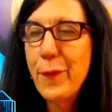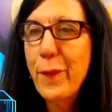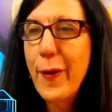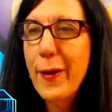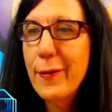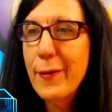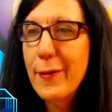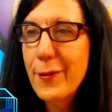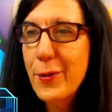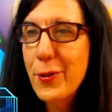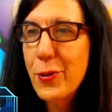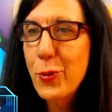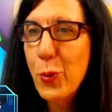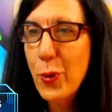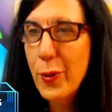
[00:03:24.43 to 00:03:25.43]
founded in,
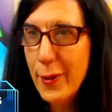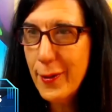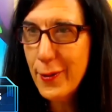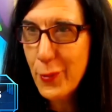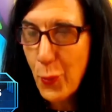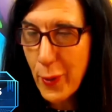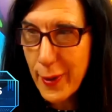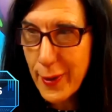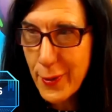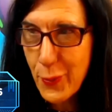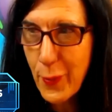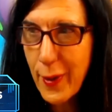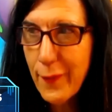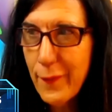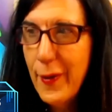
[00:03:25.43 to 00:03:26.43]
in
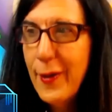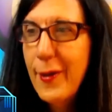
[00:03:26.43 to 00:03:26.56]
2012.